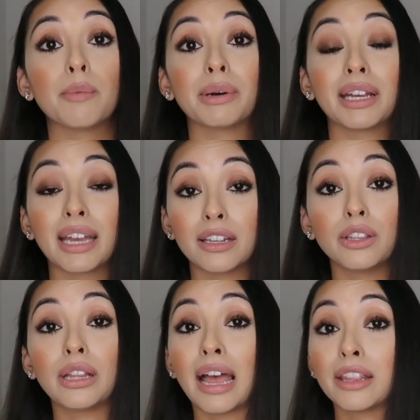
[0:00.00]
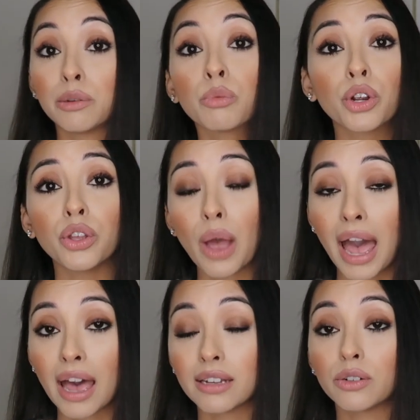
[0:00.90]
But again, the more you
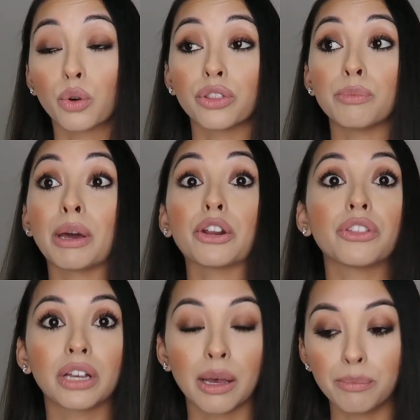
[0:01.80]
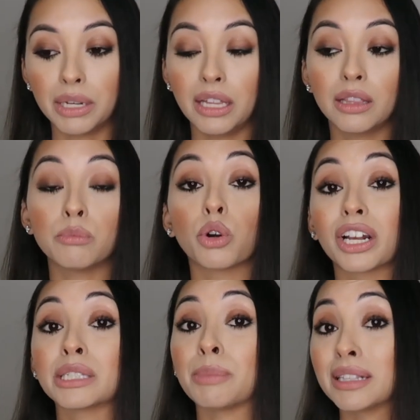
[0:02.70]
add, or the better the company, the more
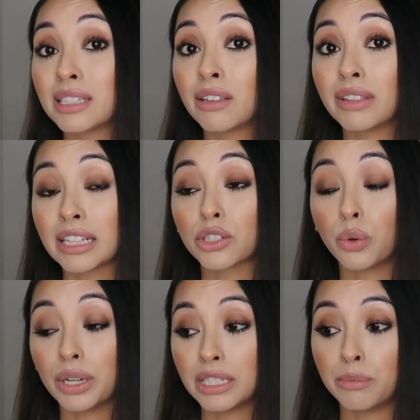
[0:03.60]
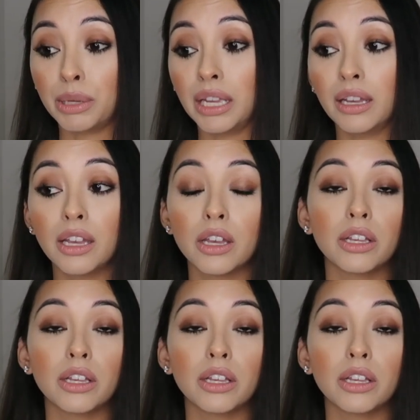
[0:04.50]
expensive that's going to be.